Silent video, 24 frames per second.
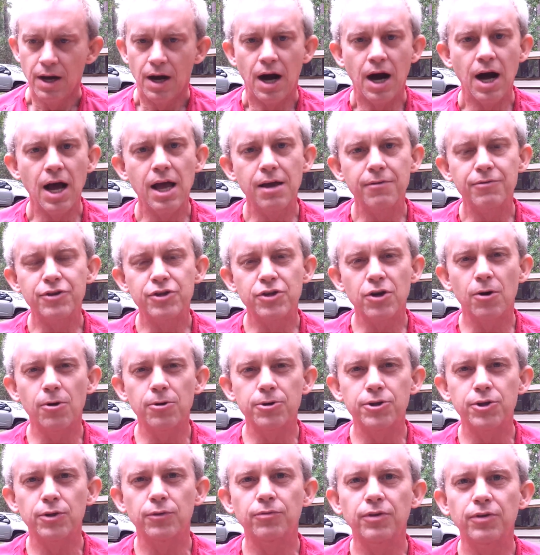I have
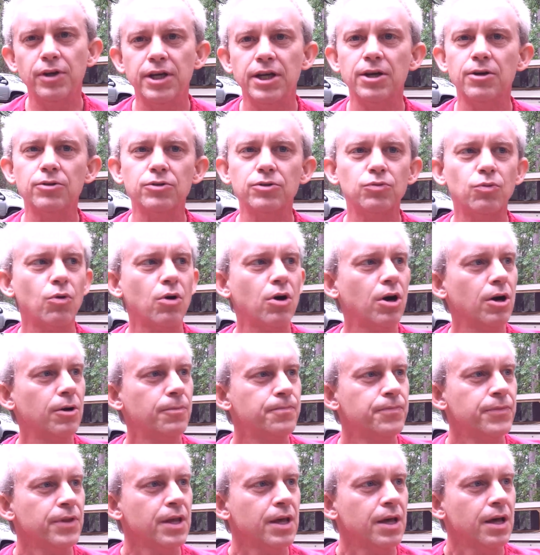showed you videos where
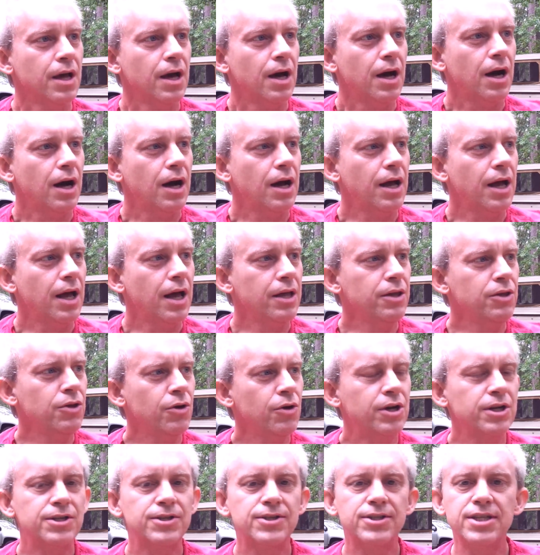
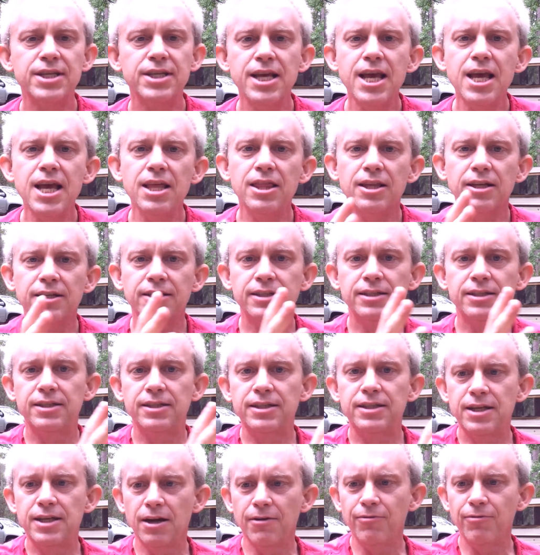you could see the
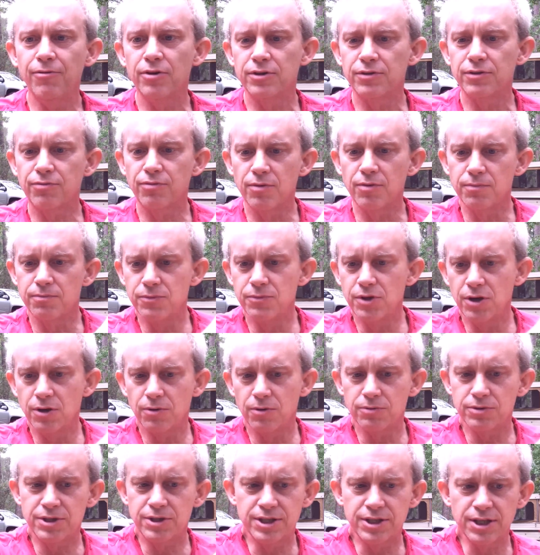difference from, you
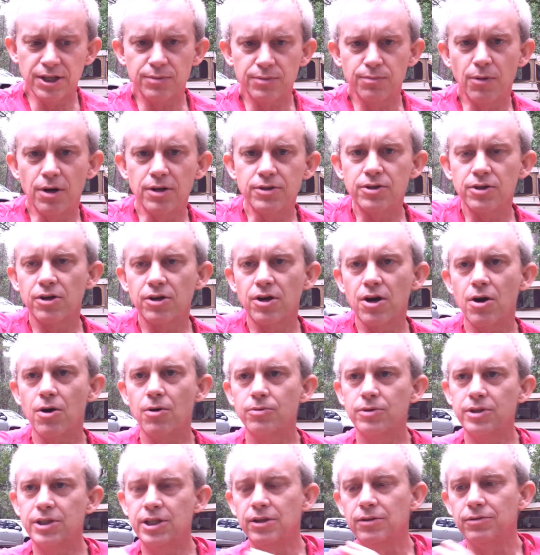know, 6 months
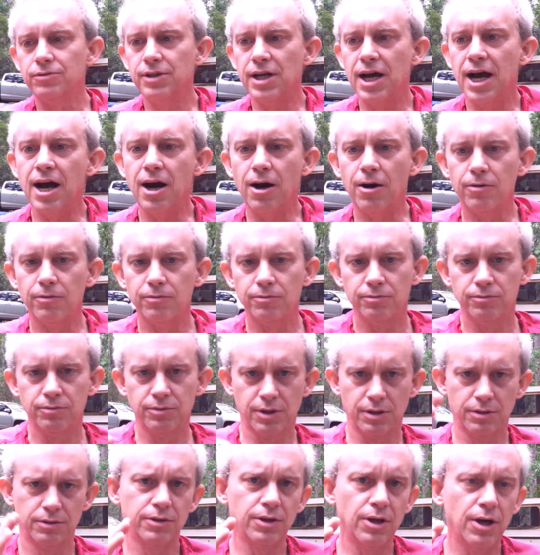ago till now.
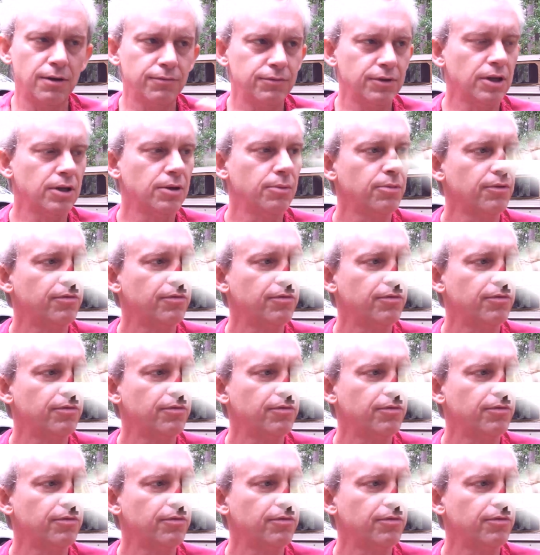You know, I've done a